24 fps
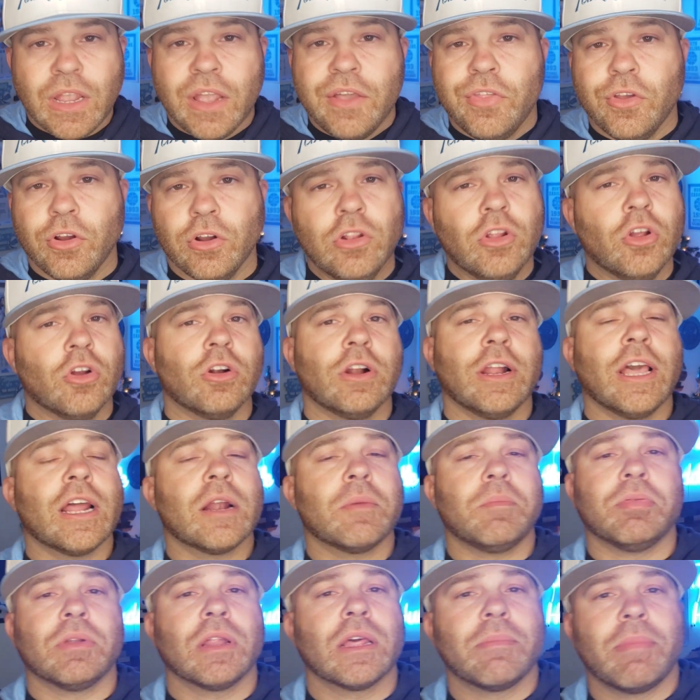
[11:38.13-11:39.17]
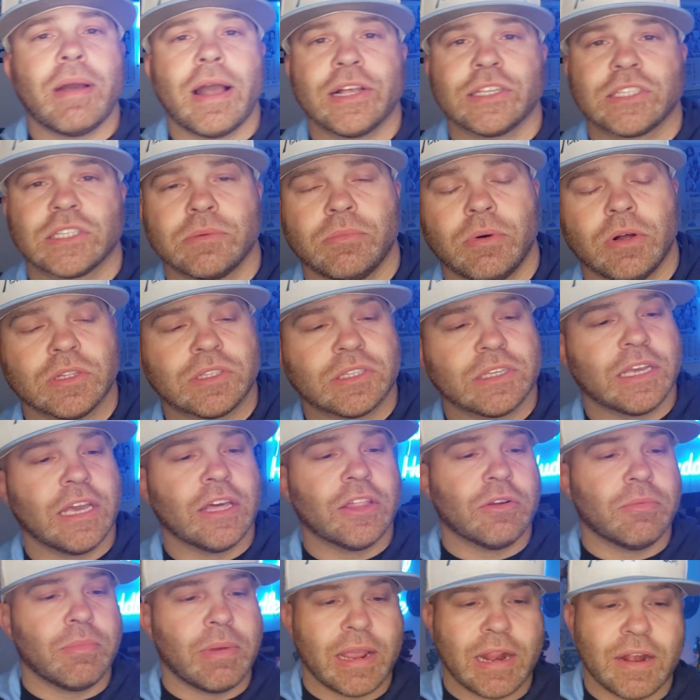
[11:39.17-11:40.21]
They're learning how to play basketball
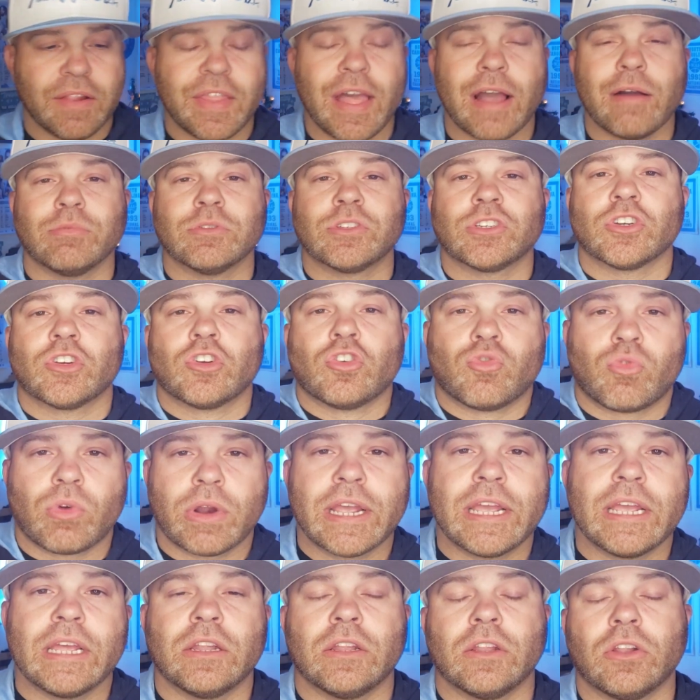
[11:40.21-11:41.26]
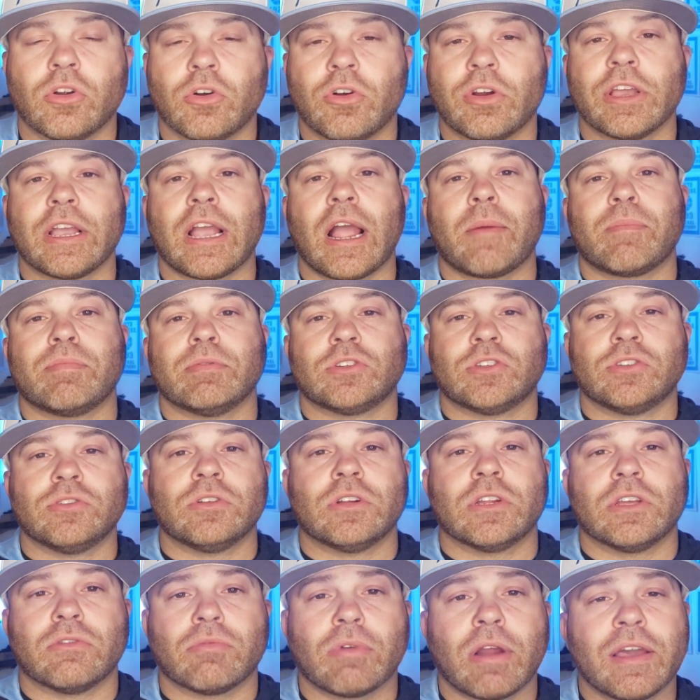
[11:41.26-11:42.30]
together, man. And that was a great learning
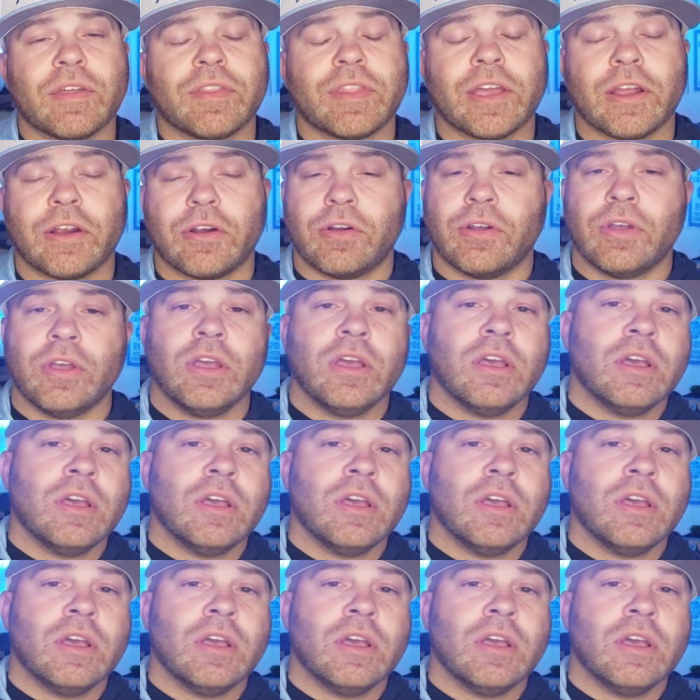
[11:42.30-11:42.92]
opportunity right there.